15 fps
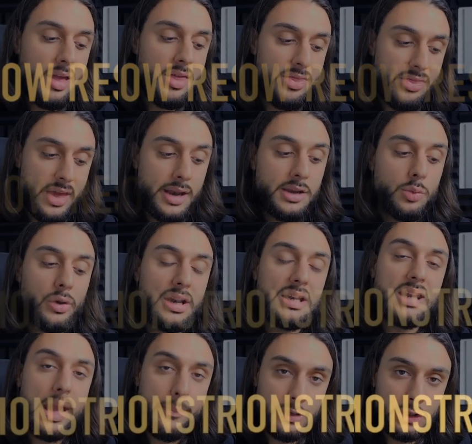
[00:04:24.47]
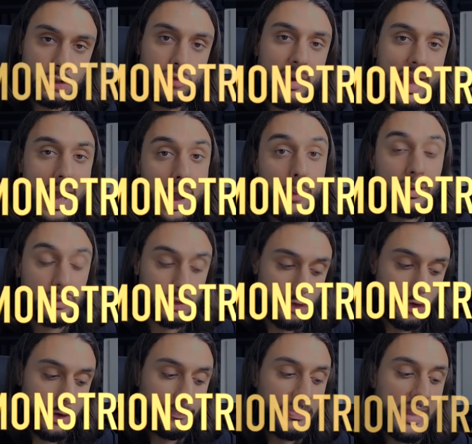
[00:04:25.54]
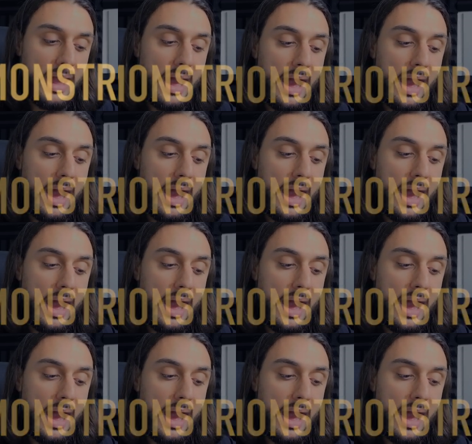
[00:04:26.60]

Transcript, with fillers: Then you want to demonstrate how it's done.